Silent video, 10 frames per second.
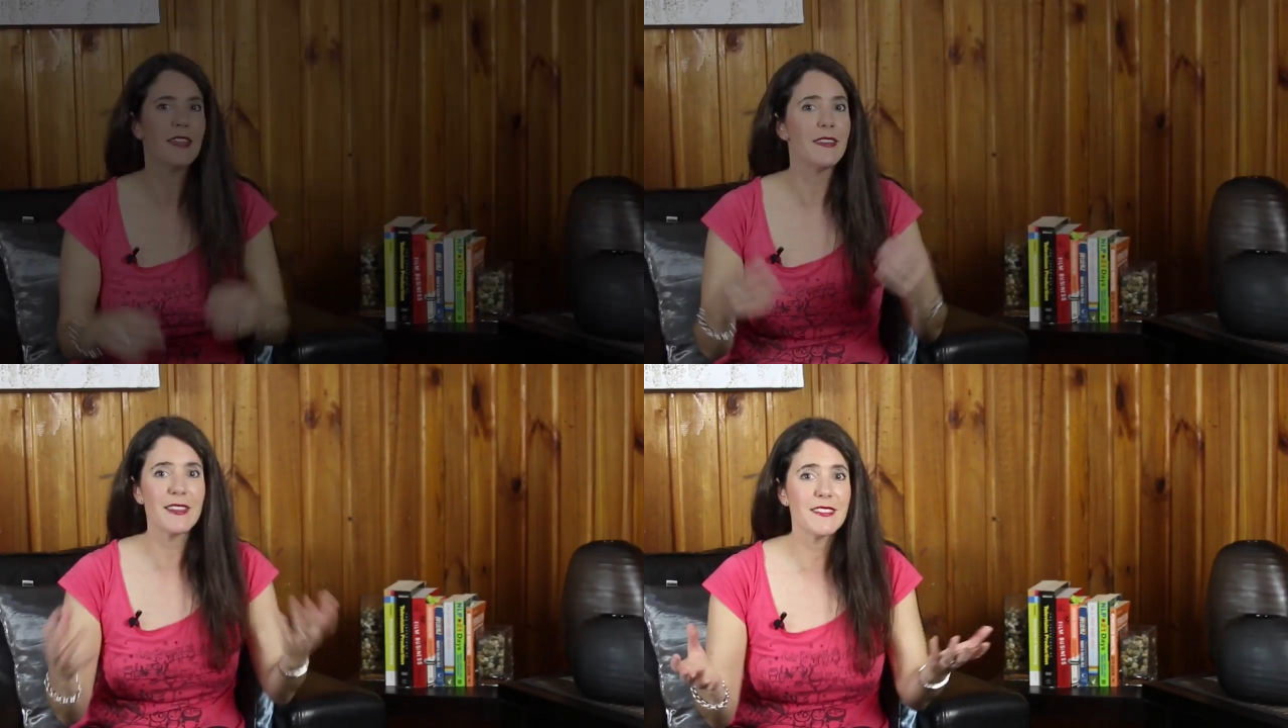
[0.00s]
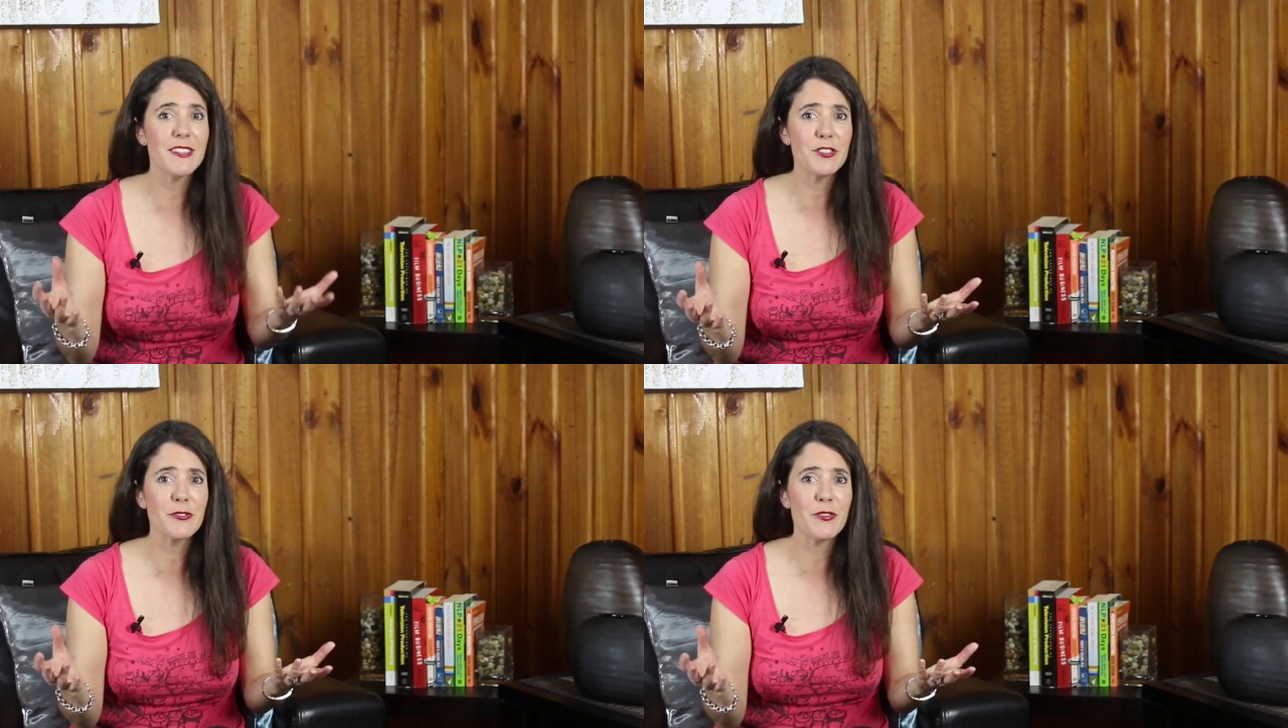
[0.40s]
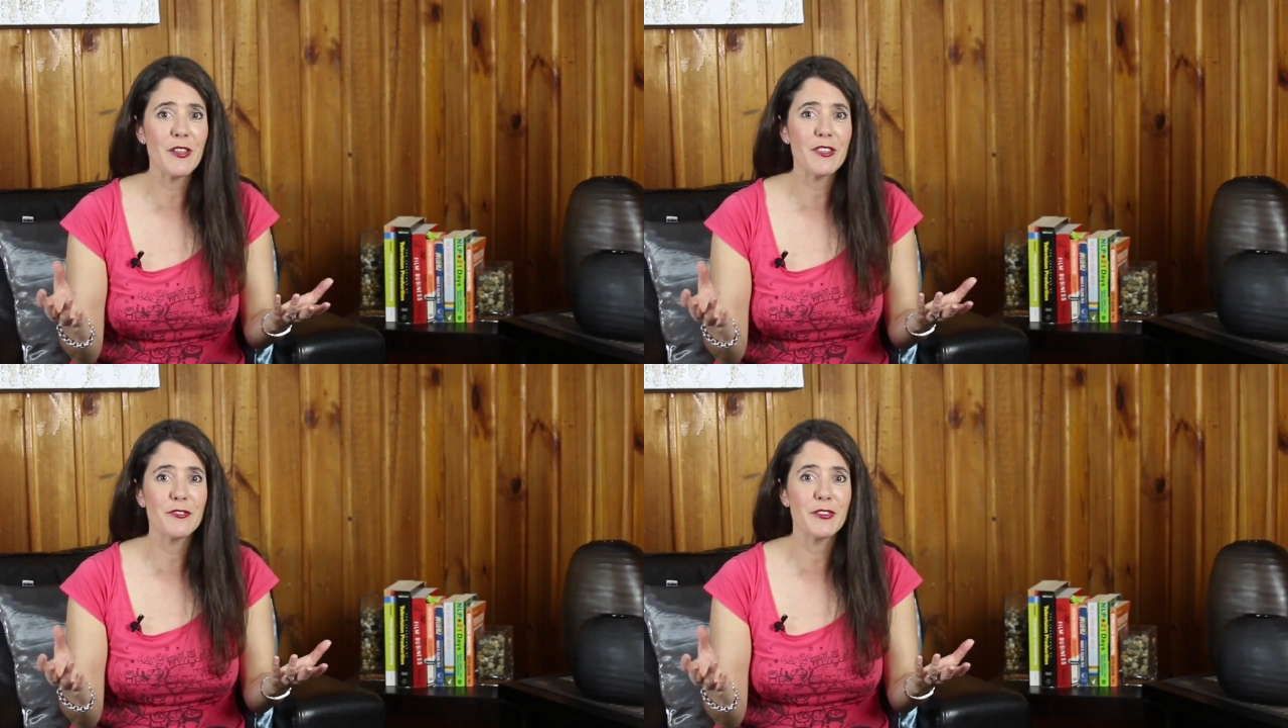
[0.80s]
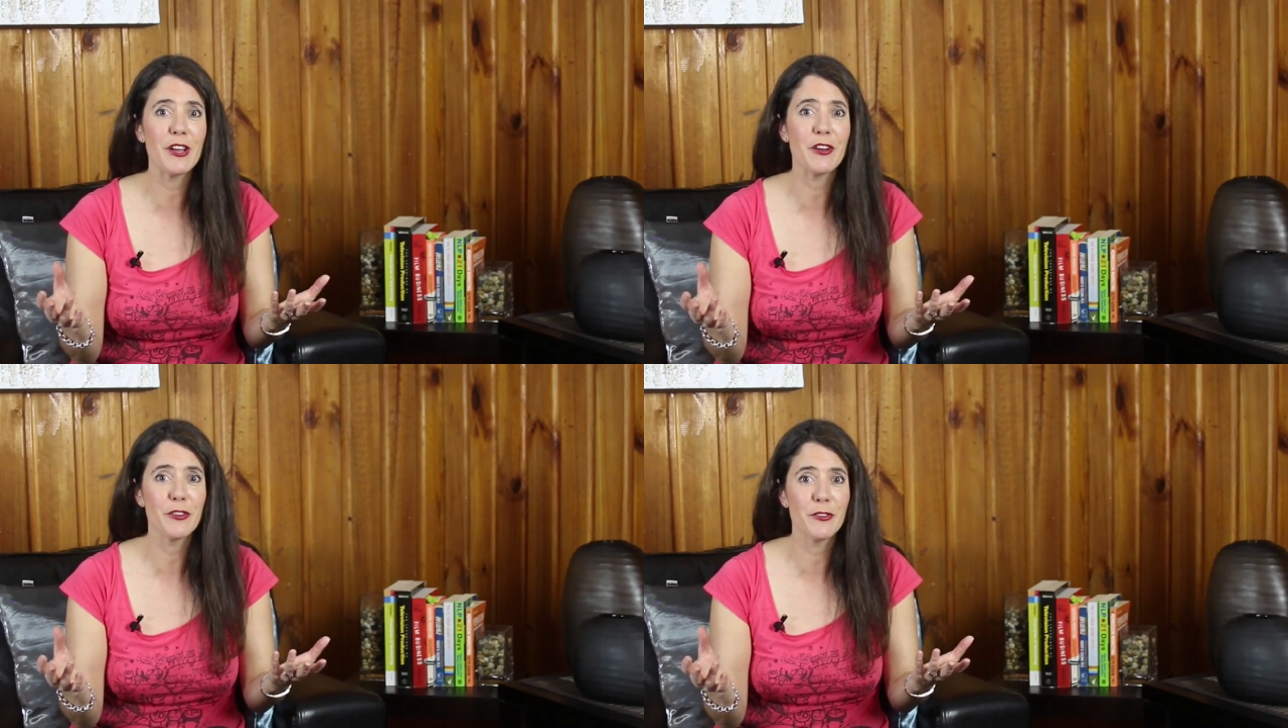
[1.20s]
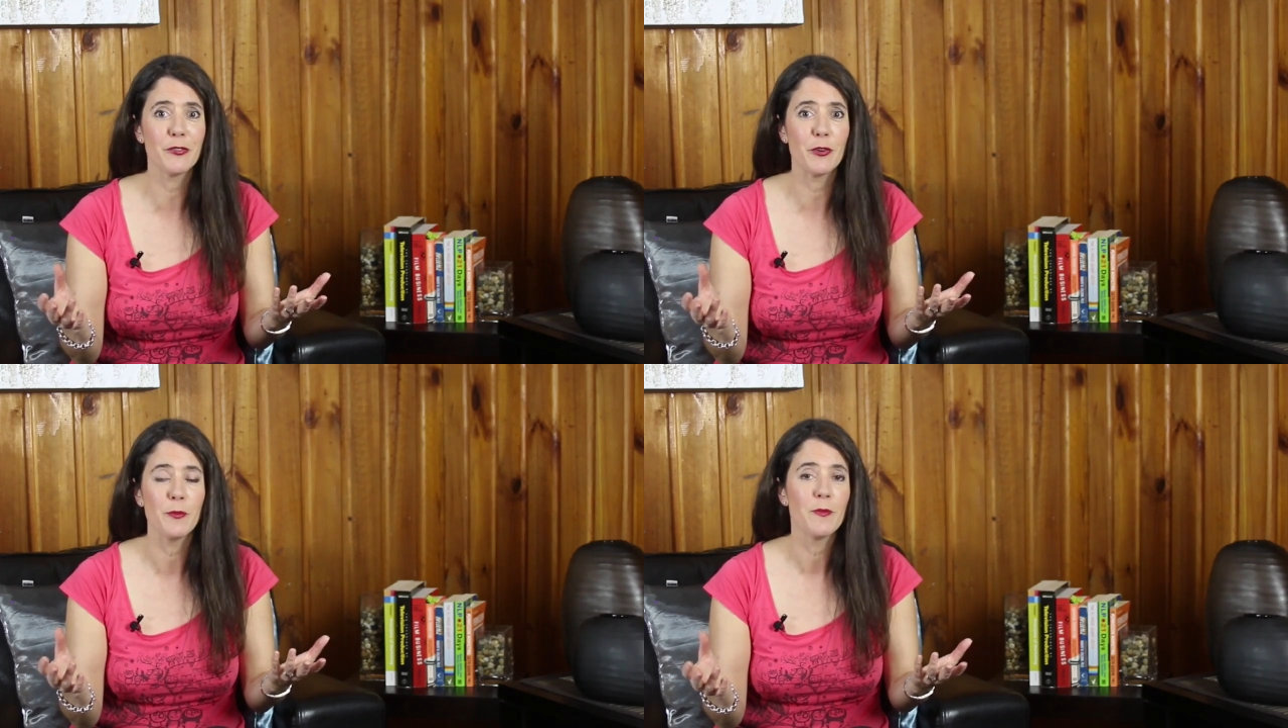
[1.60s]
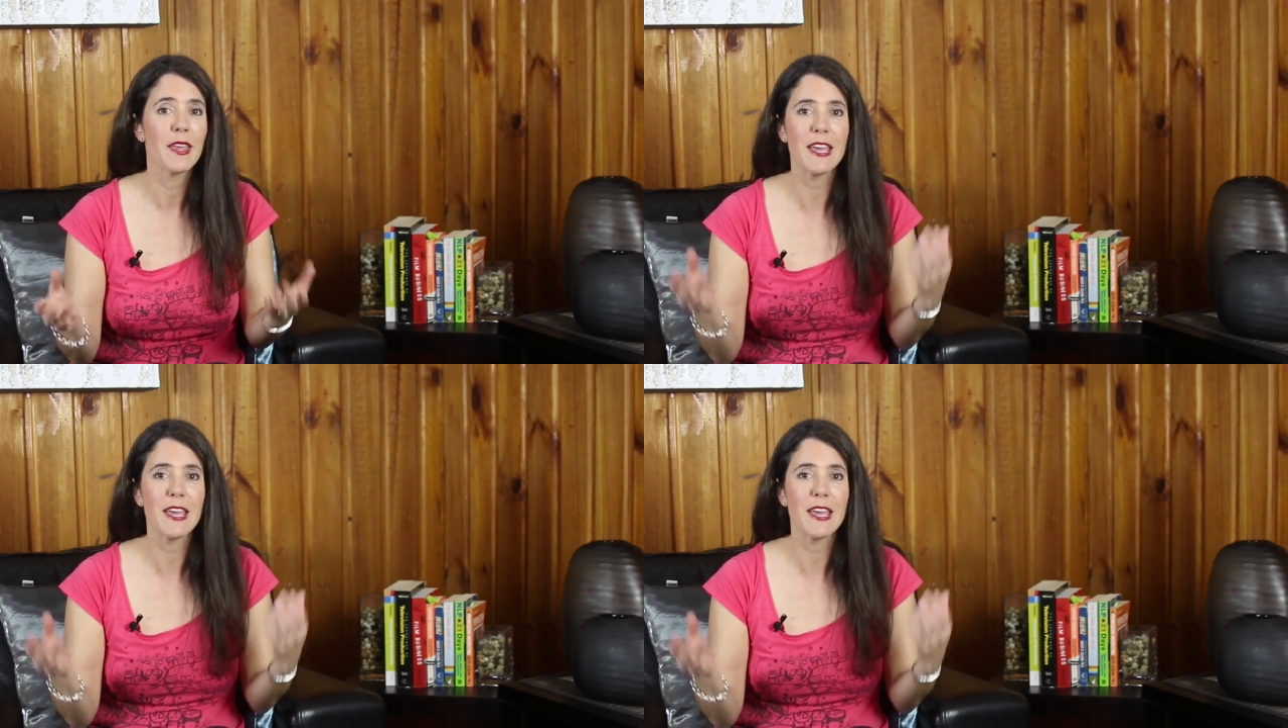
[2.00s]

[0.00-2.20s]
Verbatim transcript: Now, did you find this video useful?